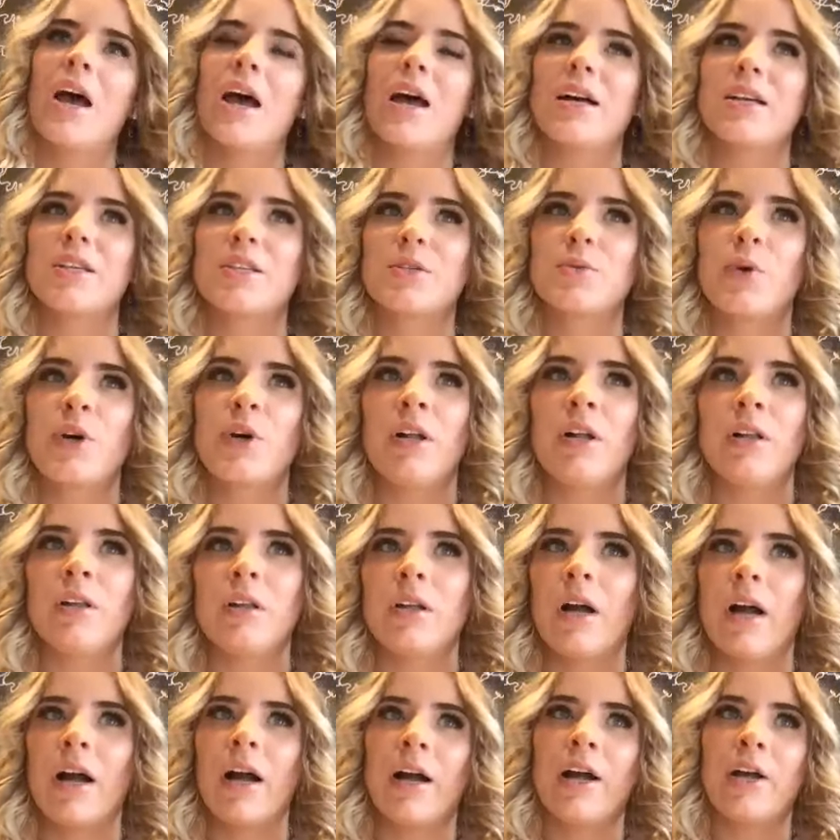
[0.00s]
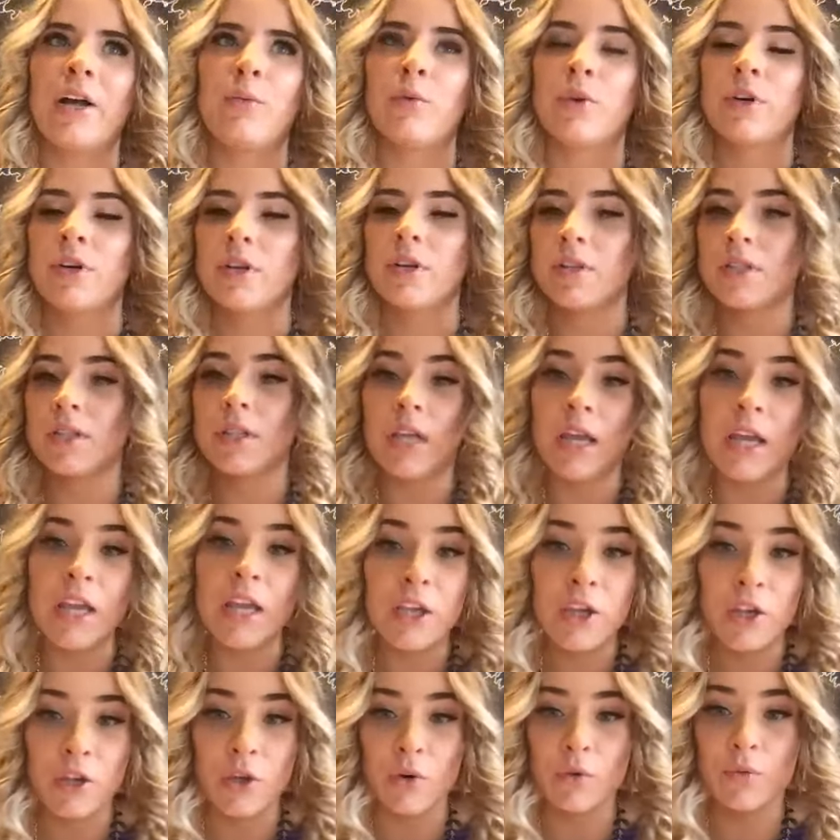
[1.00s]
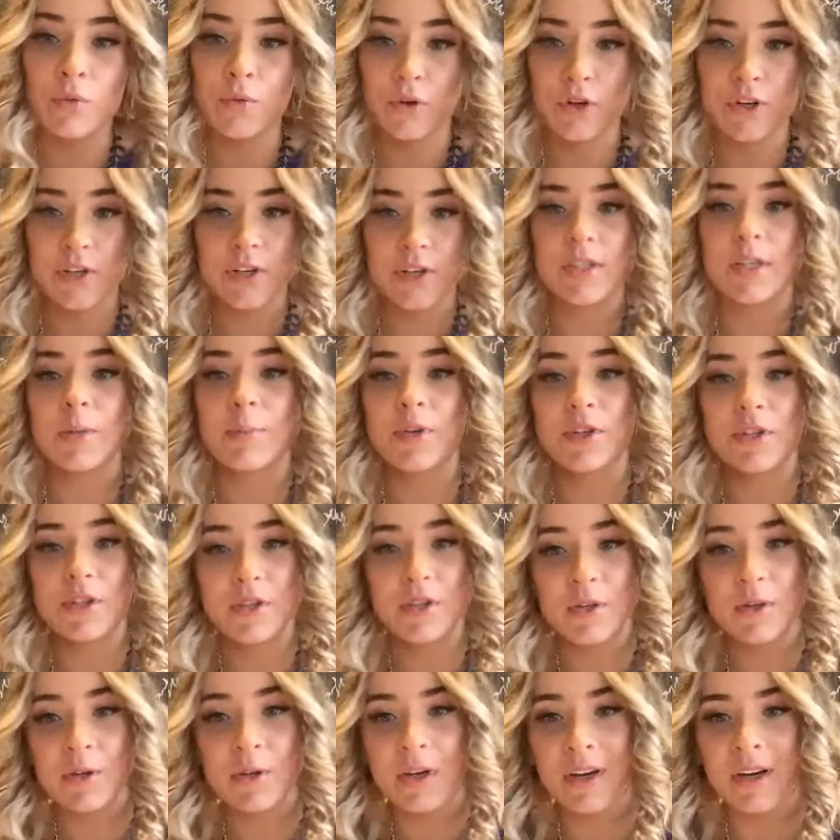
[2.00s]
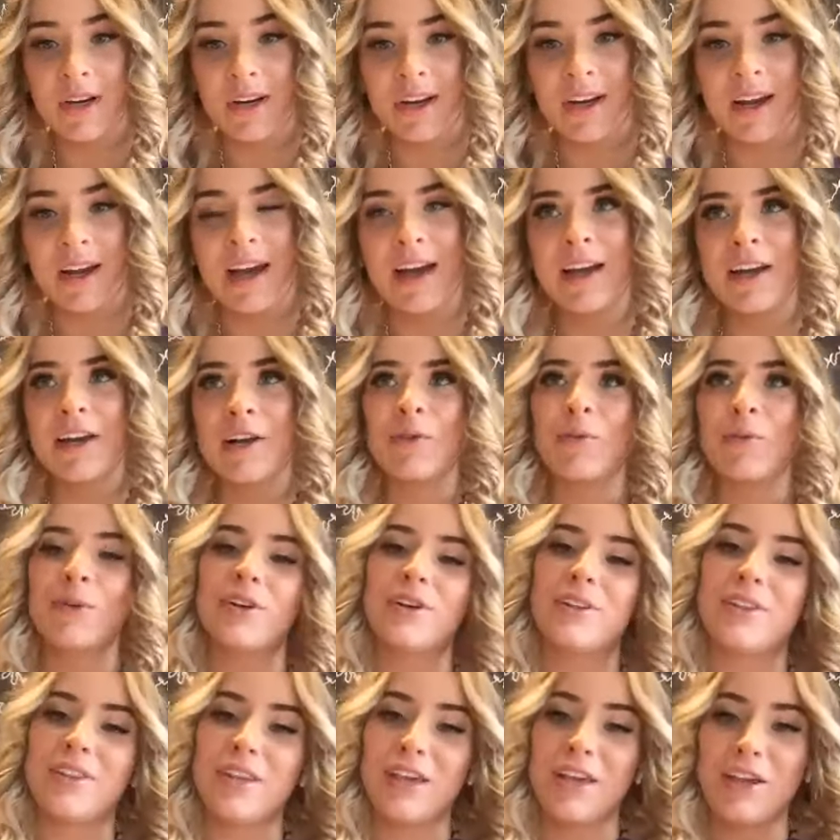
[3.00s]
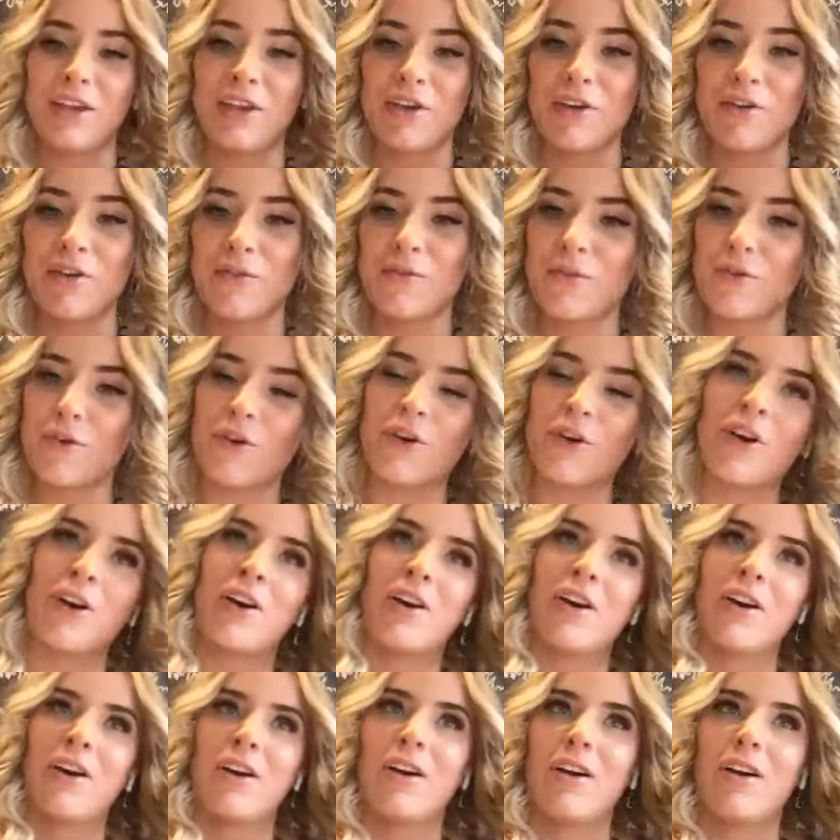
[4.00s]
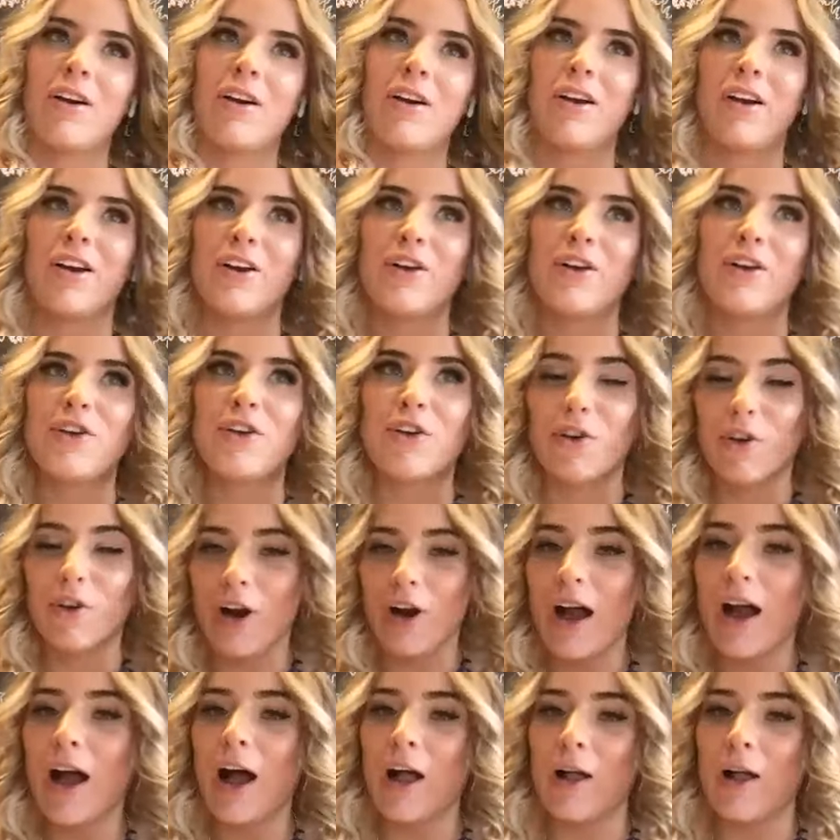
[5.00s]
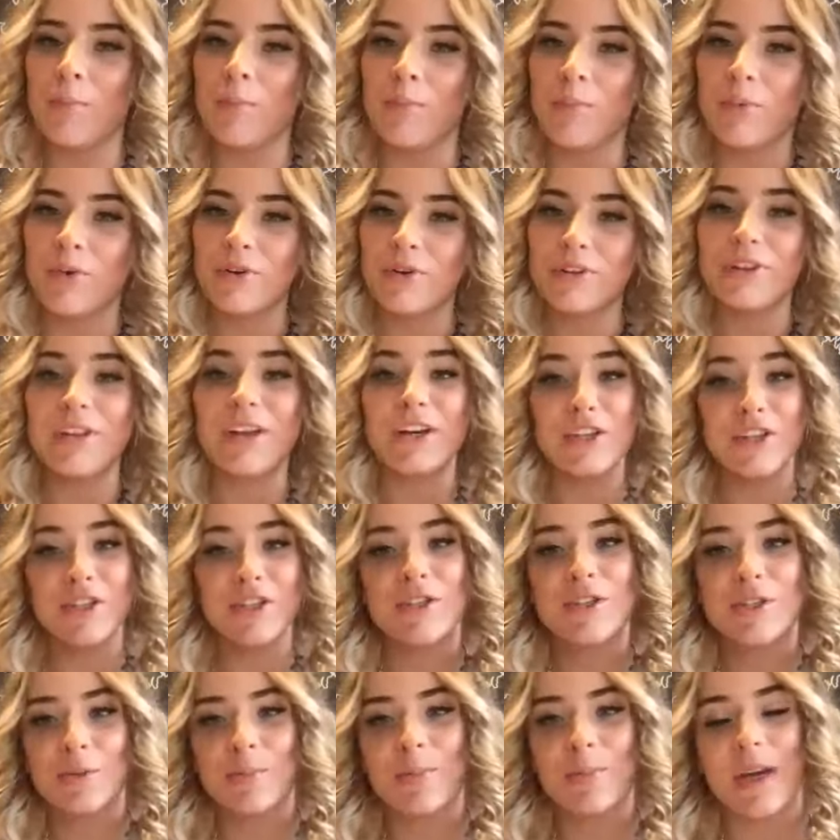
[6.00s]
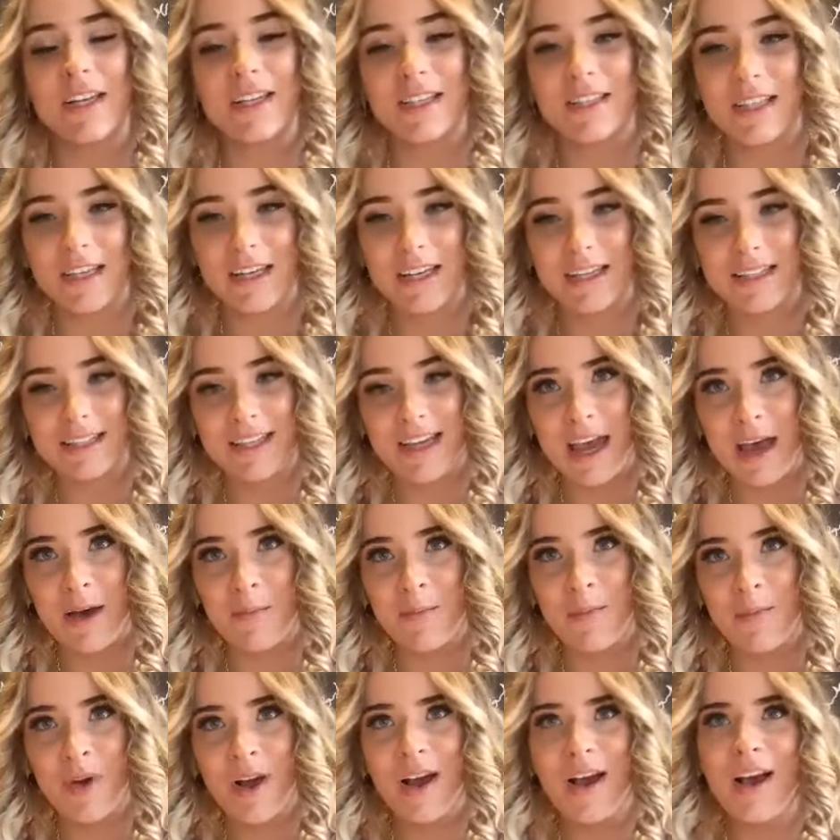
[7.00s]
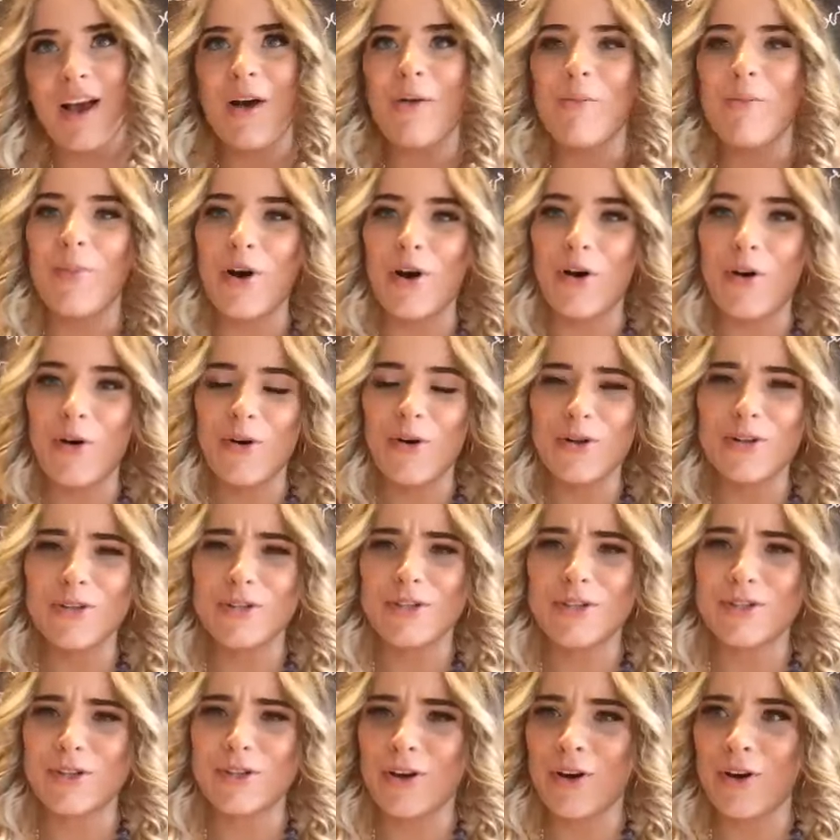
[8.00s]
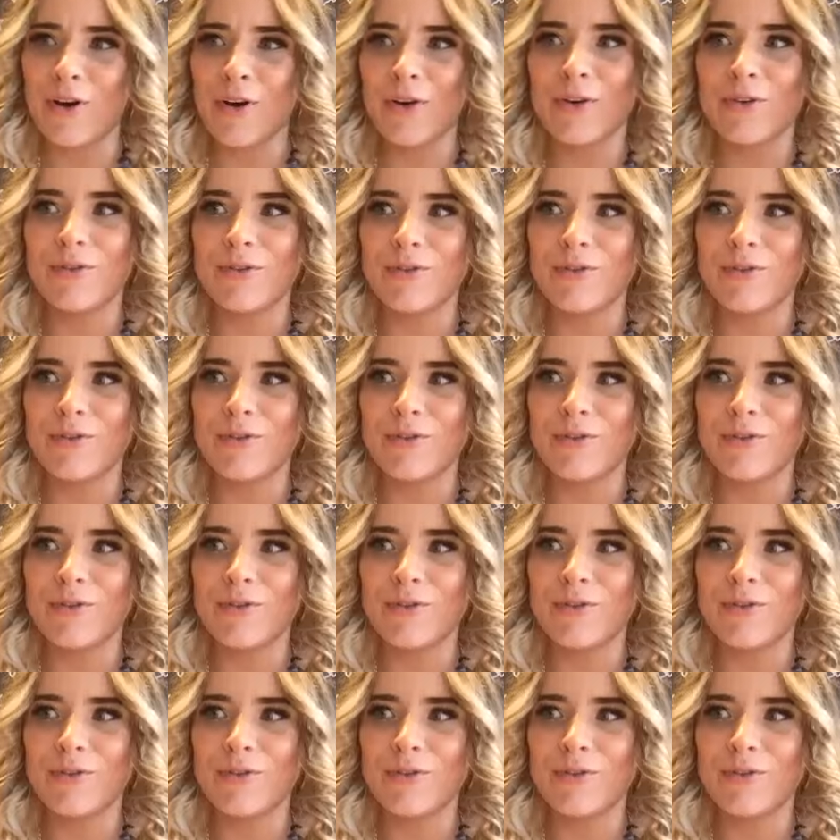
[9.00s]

As well, I want to thank you for this opportunity, and I want to thank you for your help, not just to pass the exam, but also